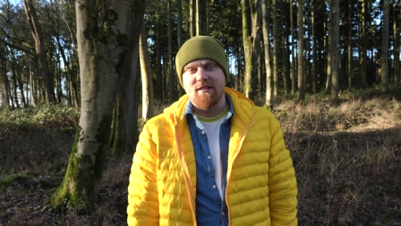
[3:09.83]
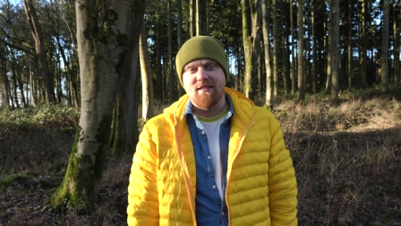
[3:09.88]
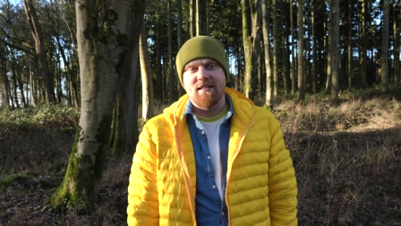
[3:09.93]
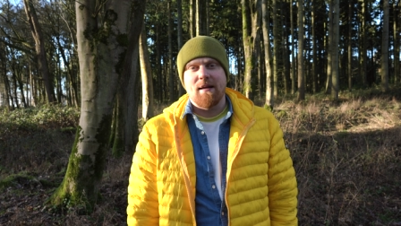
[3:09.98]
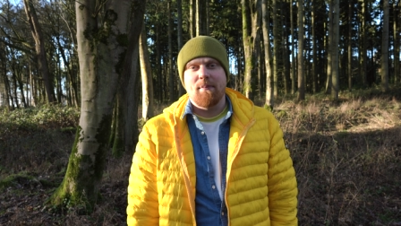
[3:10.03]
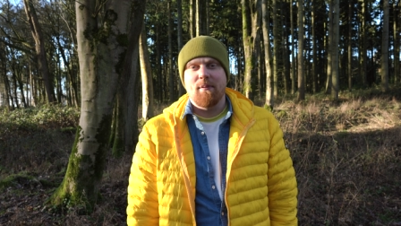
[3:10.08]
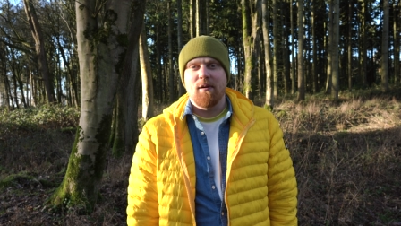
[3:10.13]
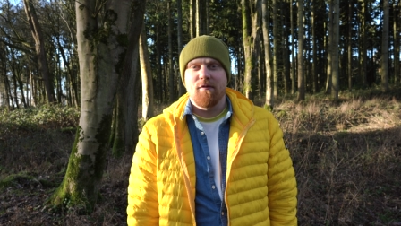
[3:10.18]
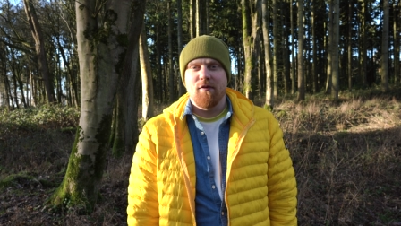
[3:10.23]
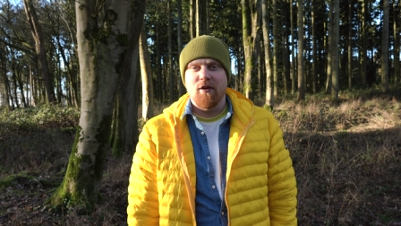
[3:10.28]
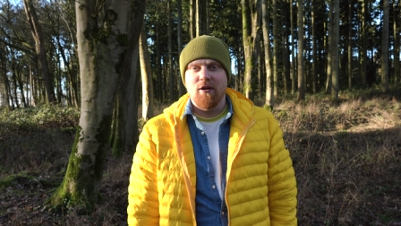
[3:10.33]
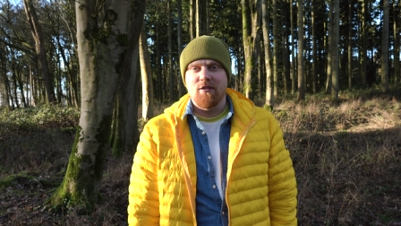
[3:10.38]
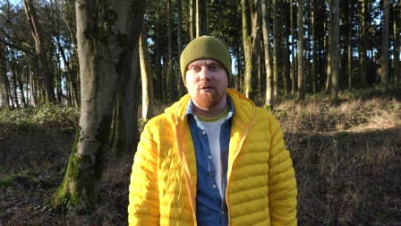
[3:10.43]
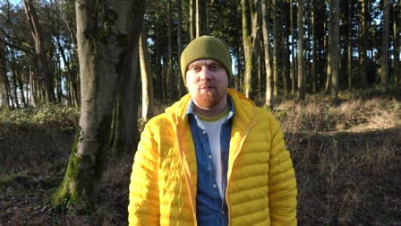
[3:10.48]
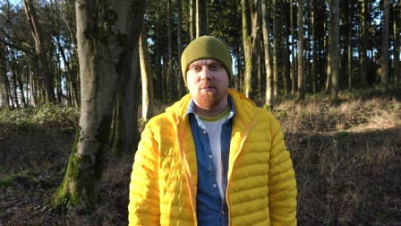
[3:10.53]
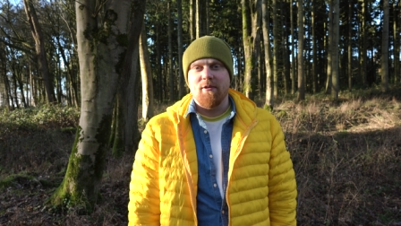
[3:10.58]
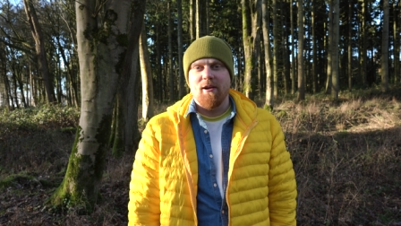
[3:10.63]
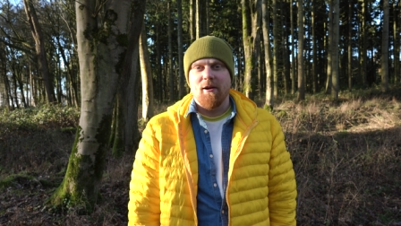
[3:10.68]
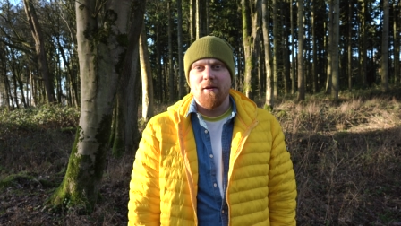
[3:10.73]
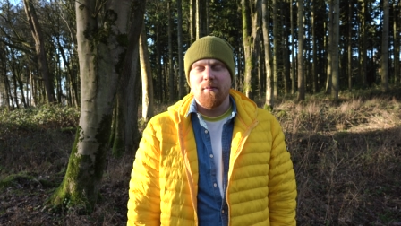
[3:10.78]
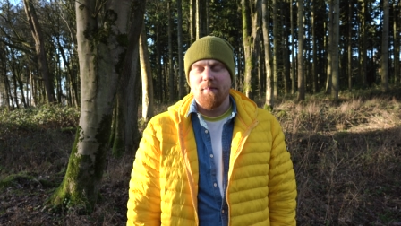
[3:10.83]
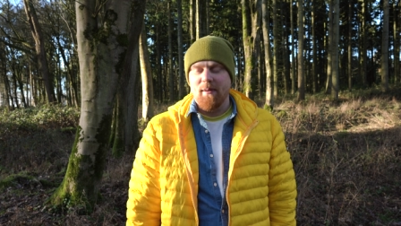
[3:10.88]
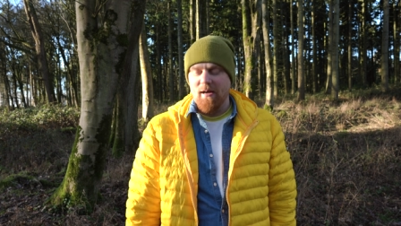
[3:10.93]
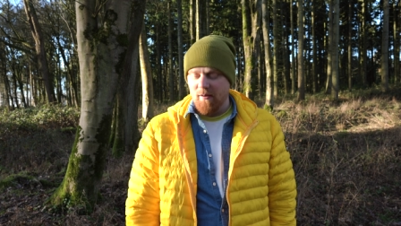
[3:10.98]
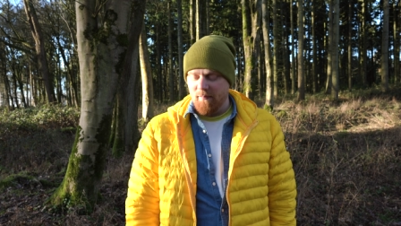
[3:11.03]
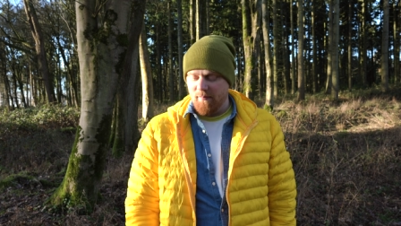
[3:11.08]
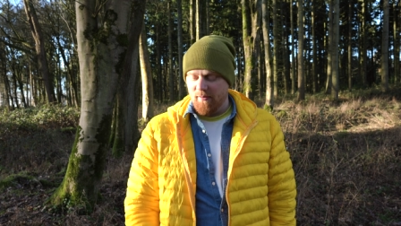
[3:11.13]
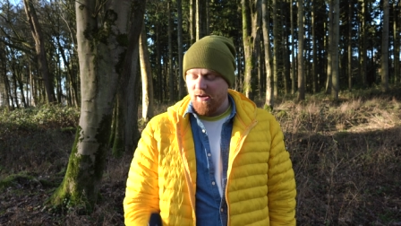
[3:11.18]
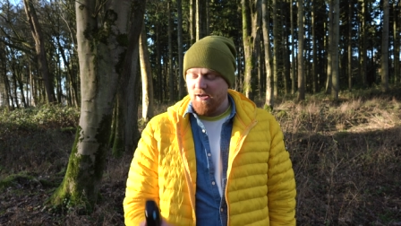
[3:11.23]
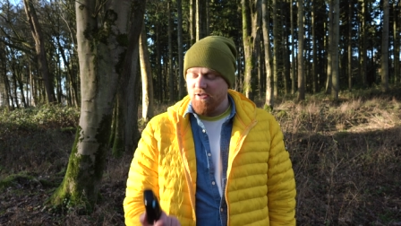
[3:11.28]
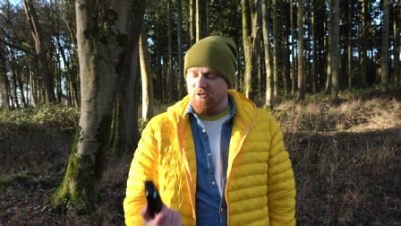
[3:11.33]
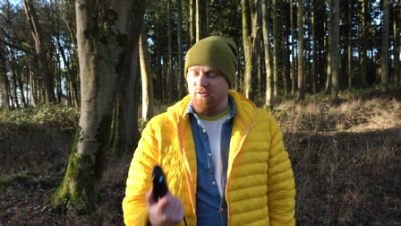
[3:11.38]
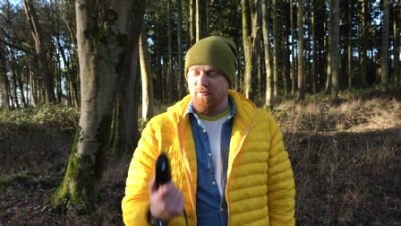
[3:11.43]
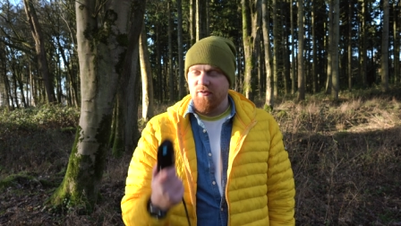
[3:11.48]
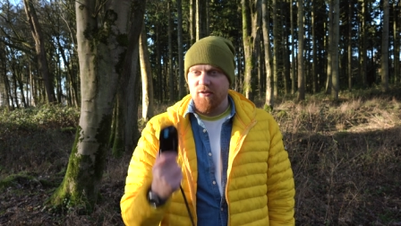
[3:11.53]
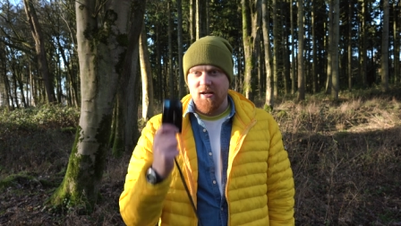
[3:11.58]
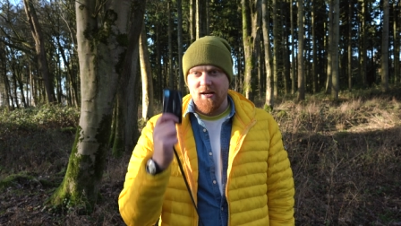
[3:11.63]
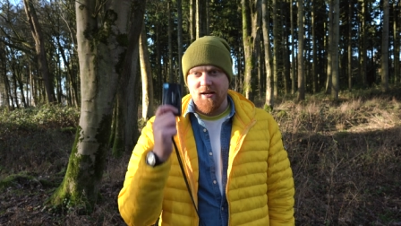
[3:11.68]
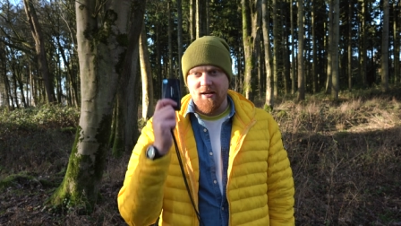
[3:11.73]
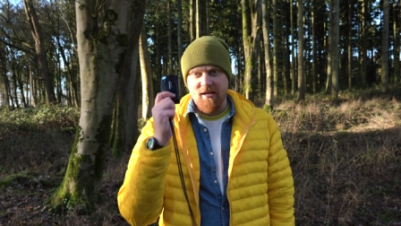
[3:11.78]
snapping photos when you're out and about, but I just
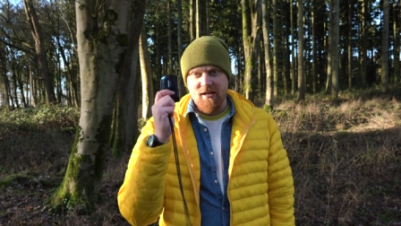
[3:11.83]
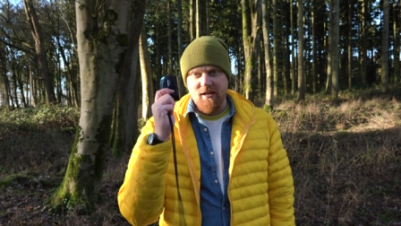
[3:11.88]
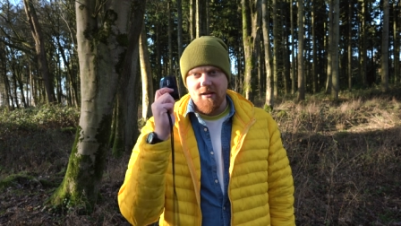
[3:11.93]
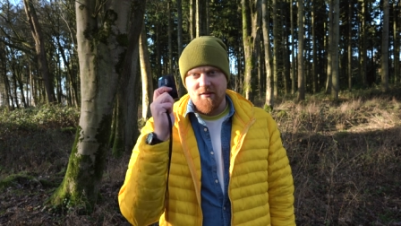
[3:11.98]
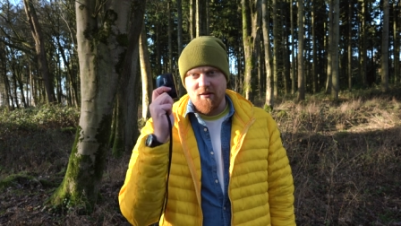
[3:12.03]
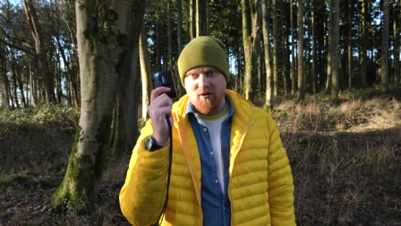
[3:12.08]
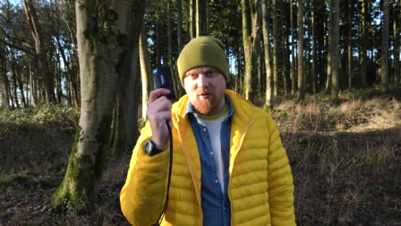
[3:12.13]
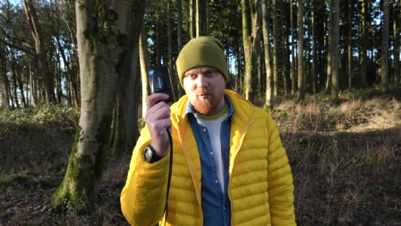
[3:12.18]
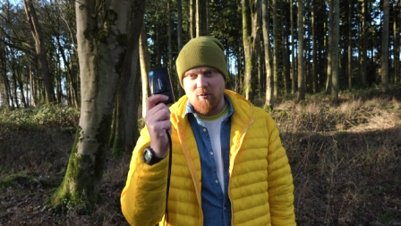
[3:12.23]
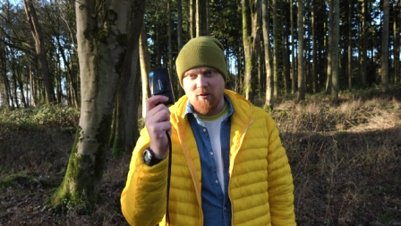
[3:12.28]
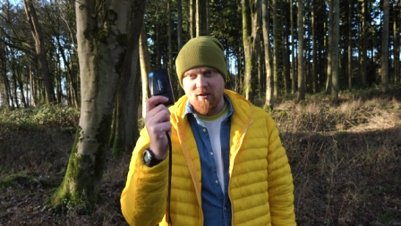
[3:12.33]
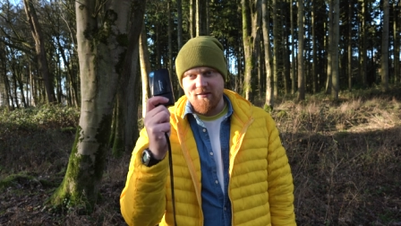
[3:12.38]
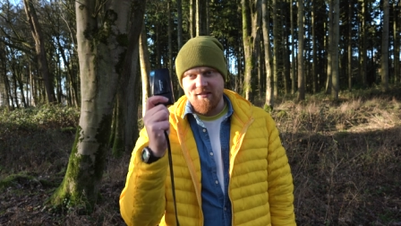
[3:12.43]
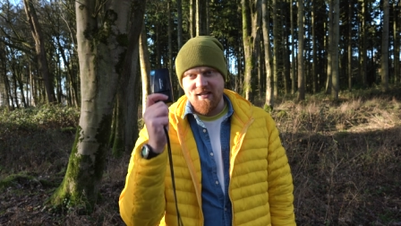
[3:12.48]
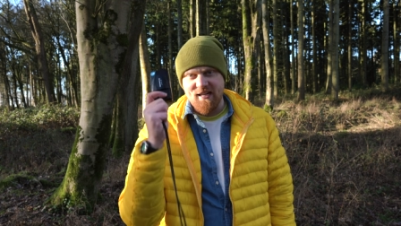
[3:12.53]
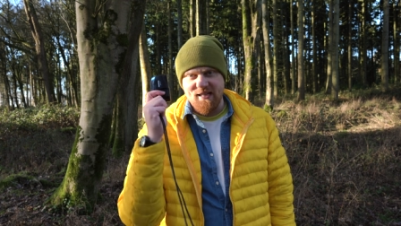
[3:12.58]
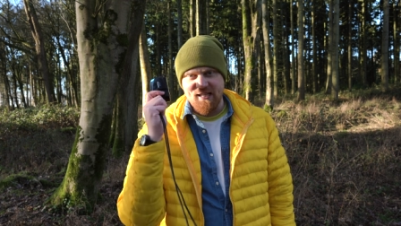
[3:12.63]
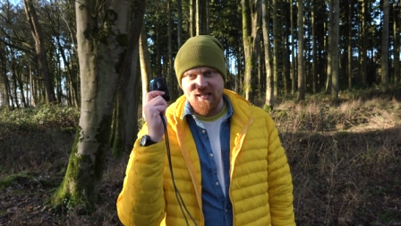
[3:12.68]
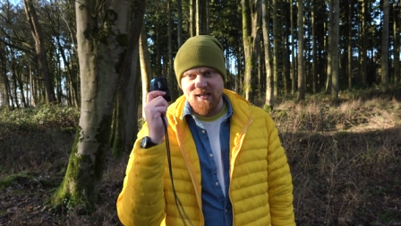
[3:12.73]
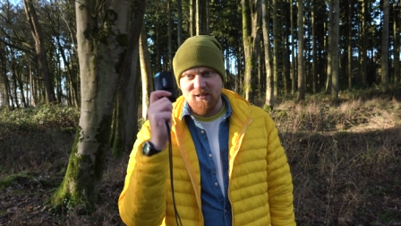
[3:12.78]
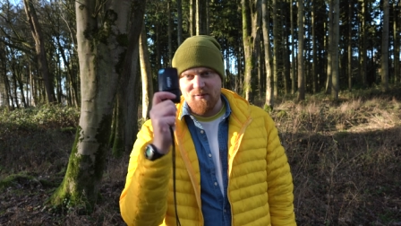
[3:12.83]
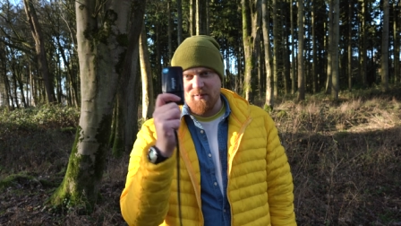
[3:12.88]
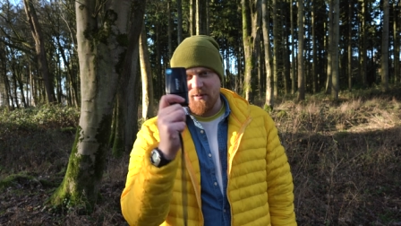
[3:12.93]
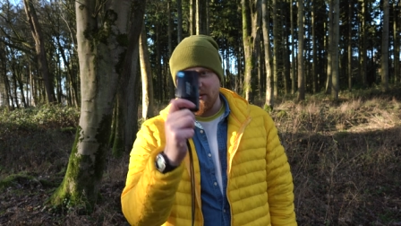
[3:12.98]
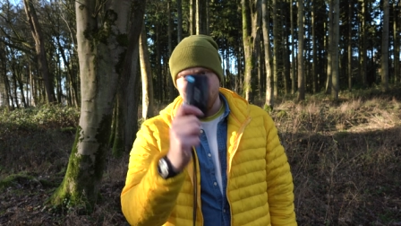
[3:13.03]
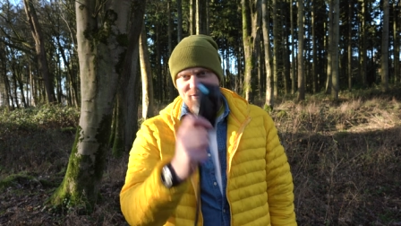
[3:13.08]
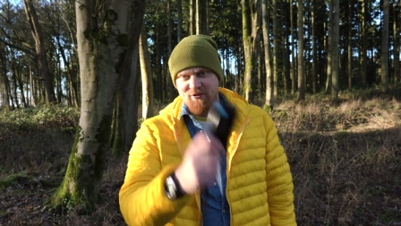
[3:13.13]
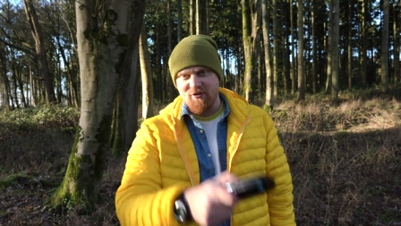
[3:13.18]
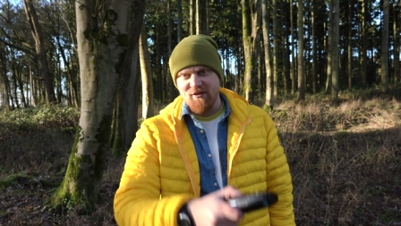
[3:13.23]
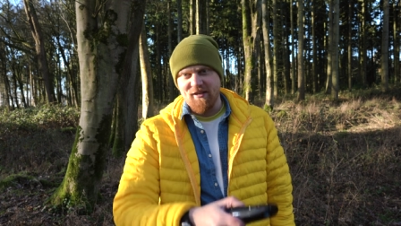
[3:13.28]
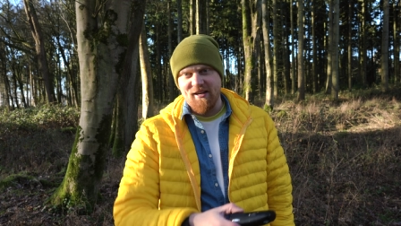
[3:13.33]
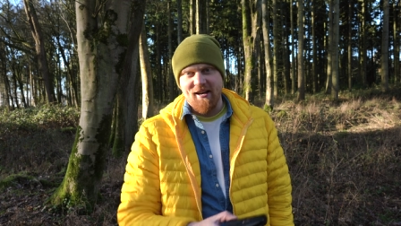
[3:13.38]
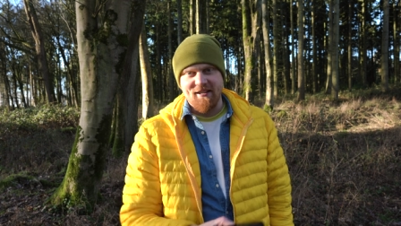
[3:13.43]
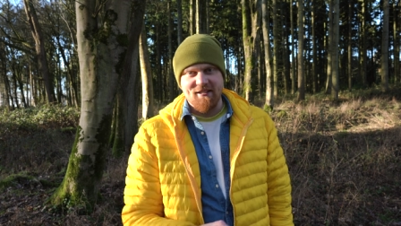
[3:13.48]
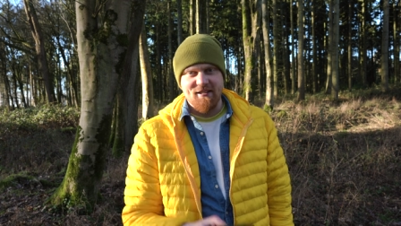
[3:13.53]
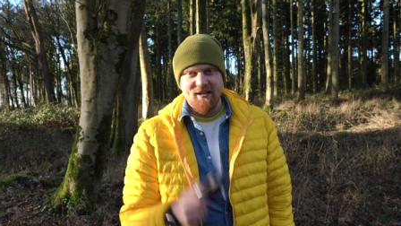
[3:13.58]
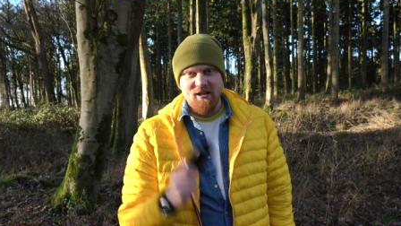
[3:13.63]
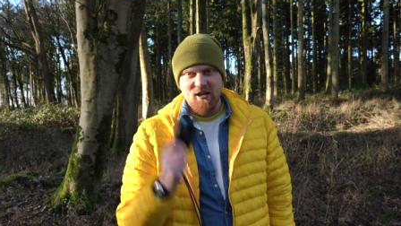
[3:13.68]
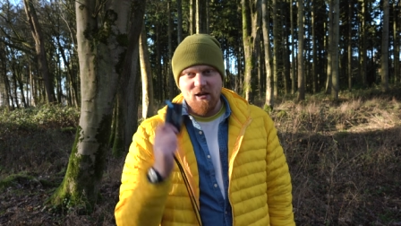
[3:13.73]
feel like the quality and the experience you get